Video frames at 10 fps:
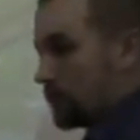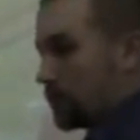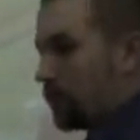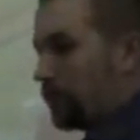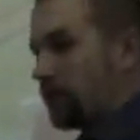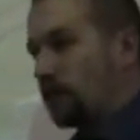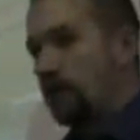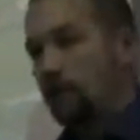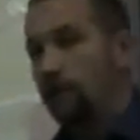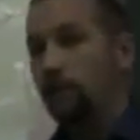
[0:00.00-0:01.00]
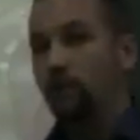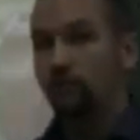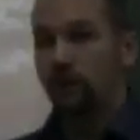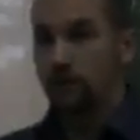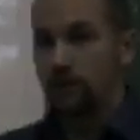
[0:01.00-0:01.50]
So think on the
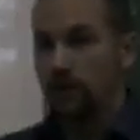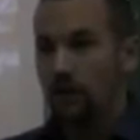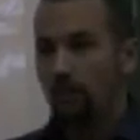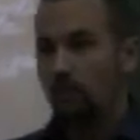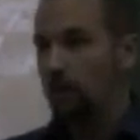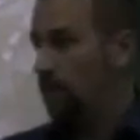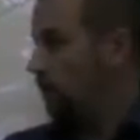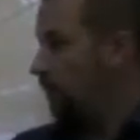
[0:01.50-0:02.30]
university level,